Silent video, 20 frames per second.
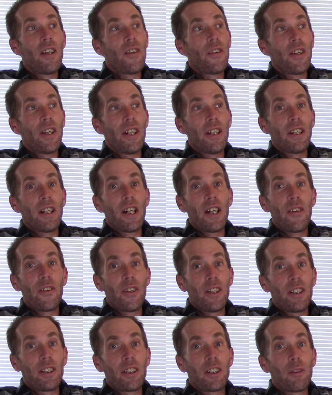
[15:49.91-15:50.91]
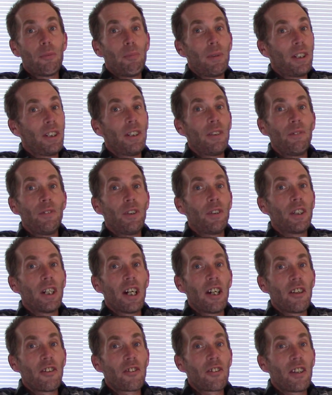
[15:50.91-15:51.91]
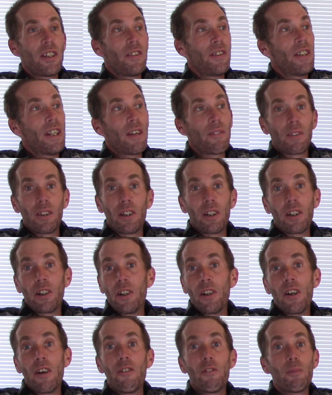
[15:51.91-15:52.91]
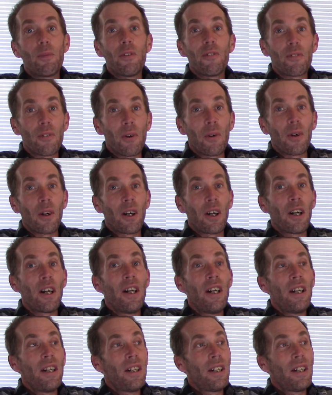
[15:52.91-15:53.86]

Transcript: that I think many of you guys had never heard of before.